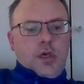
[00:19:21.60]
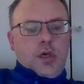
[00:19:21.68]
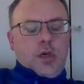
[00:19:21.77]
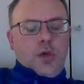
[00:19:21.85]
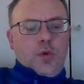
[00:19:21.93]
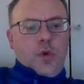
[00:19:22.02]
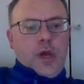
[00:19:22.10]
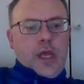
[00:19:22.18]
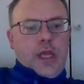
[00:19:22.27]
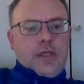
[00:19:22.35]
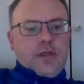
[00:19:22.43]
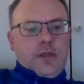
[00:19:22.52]

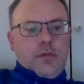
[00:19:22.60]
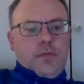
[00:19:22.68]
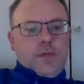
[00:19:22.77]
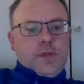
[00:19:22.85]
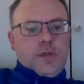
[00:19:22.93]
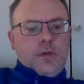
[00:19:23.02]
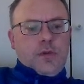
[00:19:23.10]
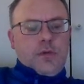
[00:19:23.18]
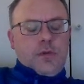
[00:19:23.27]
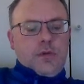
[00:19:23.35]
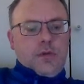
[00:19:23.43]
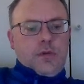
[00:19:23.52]
way
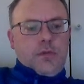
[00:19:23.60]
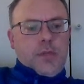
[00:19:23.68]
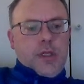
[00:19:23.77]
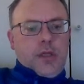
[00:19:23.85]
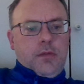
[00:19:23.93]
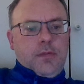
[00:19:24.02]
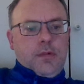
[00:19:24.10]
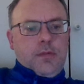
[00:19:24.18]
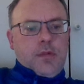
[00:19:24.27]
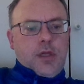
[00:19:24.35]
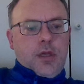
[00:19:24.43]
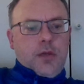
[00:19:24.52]
to be,
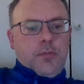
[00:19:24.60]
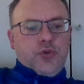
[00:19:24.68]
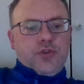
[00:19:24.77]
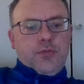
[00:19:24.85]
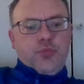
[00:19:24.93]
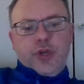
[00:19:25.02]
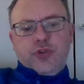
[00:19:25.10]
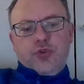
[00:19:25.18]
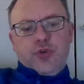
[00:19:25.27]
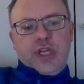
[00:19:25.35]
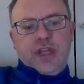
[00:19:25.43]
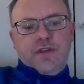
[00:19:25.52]
you know, put some pressure
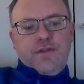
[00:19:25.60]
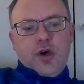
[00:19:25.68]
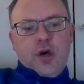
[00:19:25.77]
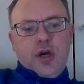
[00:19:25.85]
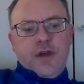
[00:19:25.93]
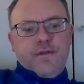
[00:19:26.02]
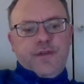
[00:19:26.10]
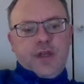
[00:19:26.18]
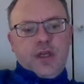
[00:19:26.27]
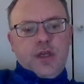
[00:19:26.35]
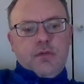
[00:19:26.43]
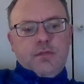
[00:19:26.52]
on d5
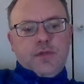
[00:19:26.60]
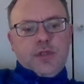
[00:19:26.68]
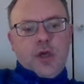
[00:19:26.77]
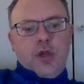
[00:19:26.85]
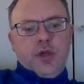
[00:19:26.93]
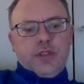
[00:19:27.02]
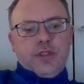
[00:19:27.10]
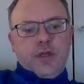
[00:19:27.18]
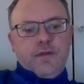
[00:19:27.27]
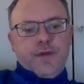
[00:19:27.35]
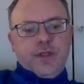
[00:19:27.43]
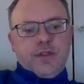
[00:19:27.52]
here. So I looked
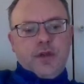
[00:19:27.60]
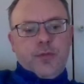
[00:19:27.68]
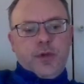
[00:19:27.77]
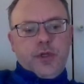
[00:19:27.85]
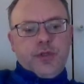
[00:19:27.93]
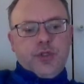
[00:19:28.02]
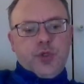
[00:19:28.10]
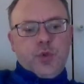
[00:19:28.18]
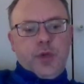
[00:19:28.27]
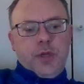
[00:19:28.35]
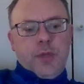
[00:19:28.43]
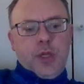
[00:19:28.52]
at, for example,
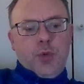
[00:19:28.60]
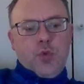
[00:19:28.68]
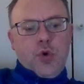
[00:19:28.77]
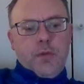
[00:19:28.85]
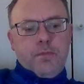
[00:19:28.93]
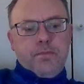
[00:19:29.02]
queen b1.